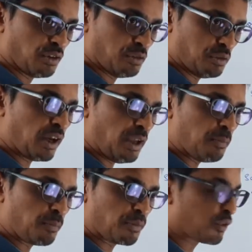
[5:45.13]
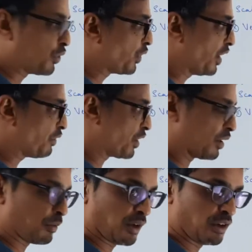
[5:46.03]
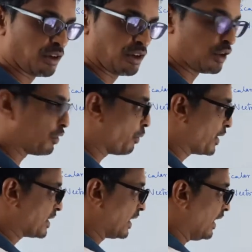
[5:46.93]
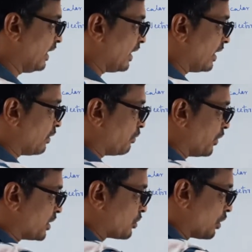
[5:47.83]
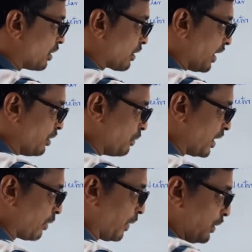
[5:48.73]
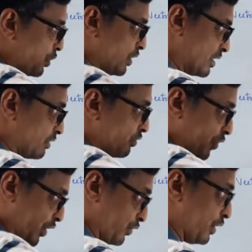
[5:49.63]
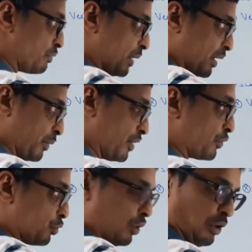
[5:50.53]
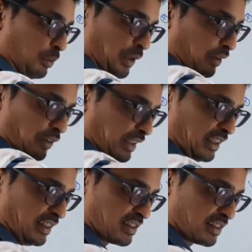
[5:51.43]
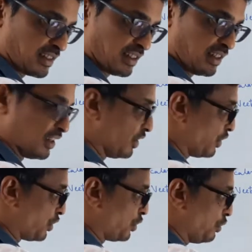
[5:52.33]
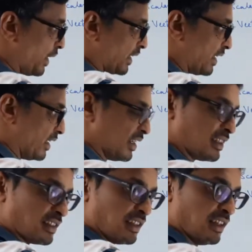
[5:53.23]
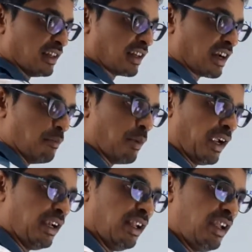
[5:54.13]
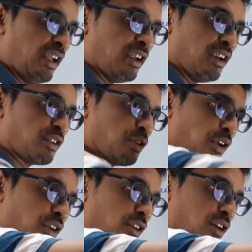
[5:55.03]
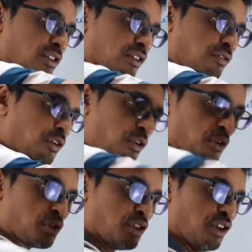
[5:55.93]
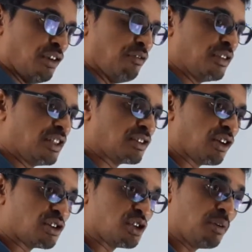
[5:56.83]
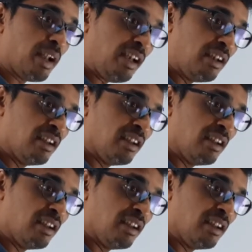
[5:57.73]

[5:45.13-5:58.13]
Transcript: Okay. So here what happened? You are basically means you are trying to multiply. This is, when you see it, multiply of two vectors. Two vectors combinedly, it's going to cause a force which is also an